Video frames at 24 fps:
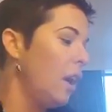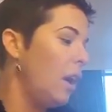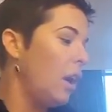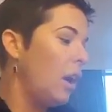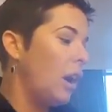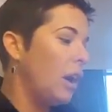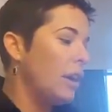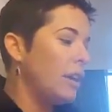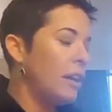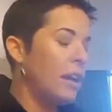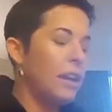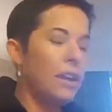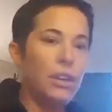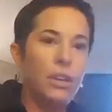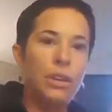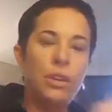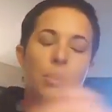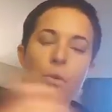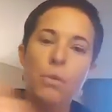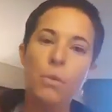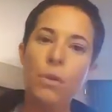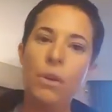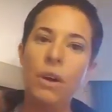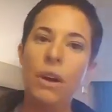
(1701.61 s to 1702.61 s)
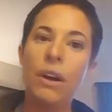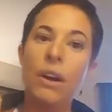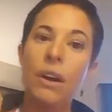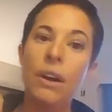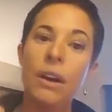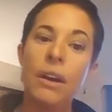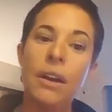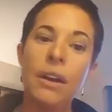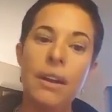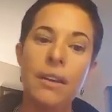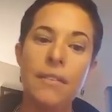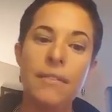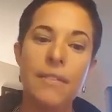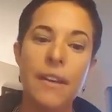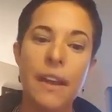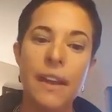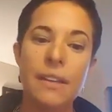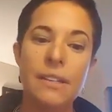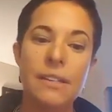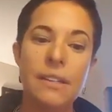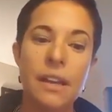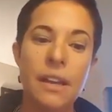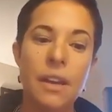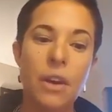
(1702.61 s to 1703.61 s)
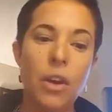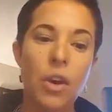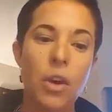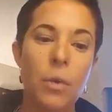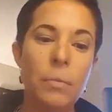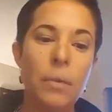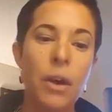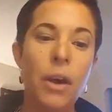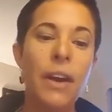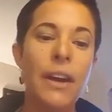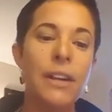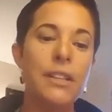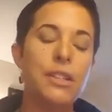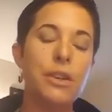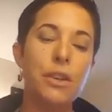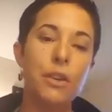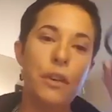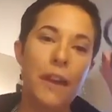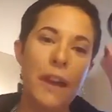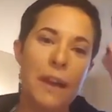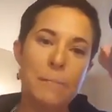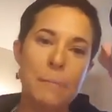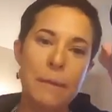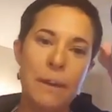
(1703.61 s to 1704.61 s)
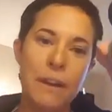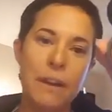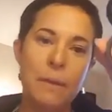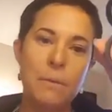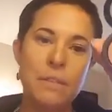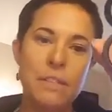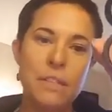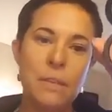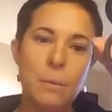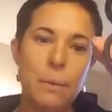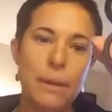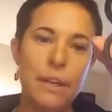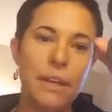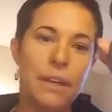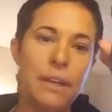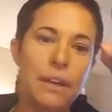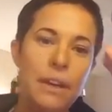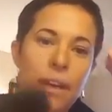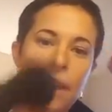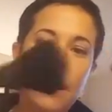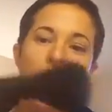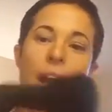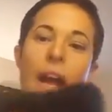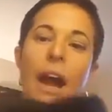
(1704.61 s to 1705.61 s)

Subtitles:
on your face at home? All right, so cranberry was the winner.